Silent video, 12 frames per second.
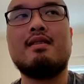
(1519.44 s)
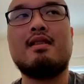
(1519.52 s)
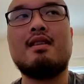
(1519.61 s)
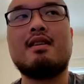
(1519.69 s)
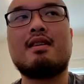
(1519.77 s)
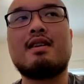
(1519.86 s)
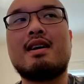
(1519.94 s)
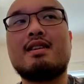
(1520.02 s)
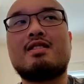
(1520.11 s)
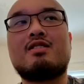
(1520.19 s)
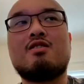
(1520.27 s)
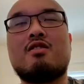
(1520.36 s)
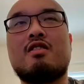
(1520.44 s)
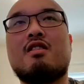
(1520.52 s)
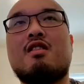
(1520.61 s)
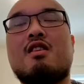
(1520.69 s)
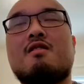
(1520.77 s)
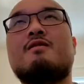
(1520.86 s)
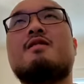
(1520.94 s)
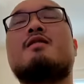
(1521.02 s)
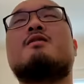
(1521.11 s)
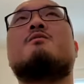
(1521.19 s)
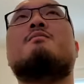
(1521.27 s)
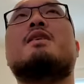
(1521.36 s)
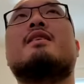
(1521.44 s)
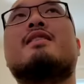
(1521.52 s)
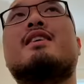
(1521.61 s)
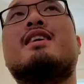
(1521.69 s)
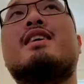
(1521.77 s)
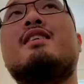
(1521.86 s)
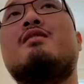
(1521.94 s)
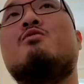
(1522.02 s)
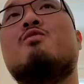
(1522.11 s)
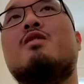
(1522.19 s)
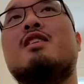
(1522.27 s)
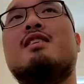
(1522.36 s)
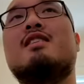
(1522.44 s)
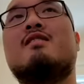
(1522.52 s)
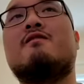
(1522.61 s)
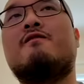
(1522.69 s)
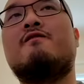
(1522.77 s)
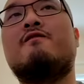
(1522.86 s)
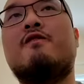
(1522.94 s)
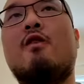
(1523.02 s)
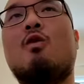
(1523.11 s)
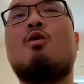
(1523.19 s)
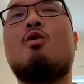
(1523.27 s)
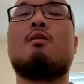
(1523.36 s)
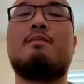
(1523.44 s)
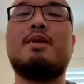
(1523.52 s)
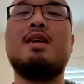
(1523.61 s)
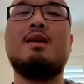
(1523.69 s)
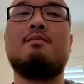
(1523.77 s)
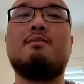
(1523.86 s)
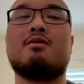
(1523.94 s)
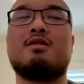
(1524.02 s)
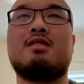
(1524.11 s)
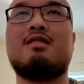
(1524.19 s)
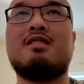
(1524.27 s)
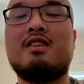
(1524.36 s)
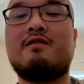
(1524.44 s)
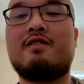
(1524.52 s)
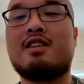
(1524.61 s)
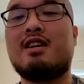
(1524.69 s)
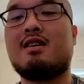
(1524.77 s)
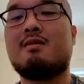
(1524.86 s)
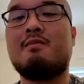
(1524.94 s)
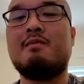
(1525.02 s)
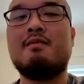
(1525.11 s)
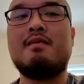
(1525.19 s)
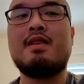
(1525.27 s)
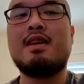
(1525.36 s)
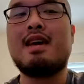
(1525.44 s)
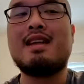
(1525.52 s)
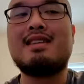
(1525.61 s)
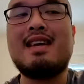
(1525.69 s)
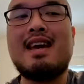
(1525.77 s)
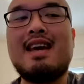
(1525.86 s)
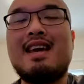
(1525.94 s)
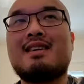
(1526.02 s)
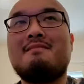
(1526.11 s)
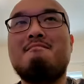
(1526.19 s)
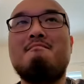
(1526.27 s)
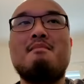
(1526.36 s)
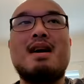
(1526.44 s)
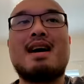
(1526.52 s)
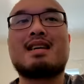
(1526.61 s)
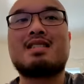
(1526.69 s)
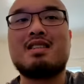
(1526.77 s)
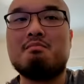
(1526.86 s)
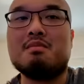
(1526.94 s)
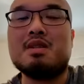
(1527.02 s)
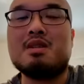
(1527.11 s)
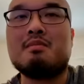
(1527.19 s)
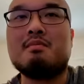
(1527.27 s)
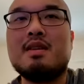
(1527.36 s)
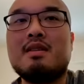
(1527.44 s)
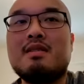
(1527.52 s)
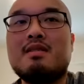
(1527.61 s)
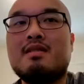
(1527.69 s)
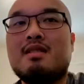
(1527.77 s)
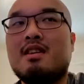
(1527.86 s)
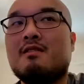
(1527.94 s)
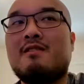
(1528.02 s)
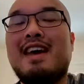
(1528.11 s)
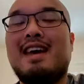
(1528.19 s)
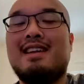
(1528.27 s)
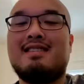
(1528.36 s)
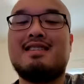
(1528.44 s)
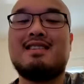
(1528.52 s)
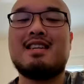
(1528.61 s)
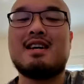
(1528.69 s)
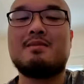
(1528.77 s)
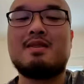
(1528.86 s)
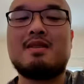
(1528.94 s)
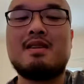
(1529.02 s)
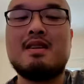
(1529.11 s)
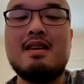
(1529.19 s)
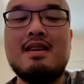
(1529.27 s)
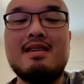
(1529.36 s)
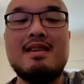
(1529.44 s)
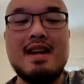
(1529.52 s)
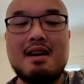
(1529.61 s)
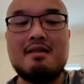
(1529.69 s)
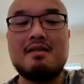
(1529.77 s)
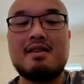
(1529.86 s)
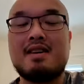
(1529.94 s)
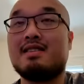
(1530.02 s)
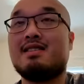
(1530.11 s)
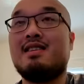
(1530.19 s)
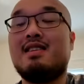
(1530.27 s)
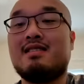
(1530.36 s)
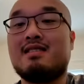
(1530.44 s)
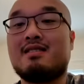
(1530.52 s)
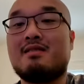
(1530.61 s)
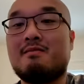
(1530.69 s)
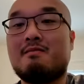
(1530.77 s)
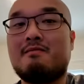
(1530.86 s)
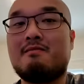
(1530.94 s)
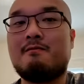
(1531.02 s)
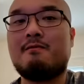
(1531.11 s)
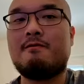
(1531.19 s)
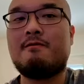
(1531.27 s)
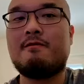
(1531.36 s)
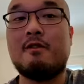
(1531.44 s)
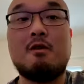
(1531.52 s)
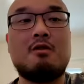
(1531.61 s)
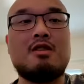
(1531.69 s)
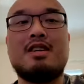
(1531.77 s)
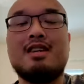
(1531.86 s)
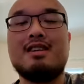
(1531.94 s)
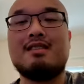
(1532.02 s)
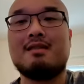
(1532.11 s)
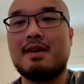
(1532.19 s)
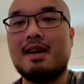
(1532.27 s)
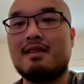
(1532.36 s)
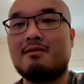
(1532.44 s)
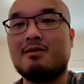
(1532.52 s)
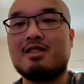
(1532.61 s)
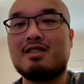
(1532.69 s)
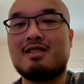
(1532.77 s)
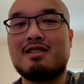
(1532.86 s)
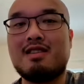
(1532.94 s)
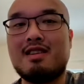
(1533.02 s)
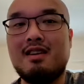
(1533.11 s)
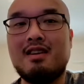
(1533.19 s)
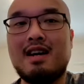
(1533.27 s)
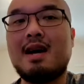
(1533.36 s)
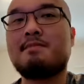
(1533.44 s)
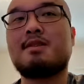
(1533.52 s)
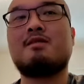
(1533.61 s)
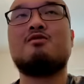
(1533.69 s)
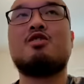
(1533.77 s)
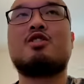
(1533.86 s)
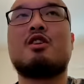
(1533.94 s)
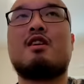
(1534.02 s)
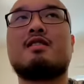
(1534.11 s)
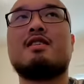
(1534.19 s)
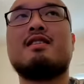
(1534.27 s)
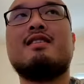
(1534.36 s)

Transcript: the guy starting off, oh man, he needed 4 people to lift up and take maximum of 8 steps. Nowadays, he is fully independent, which is absolute shock.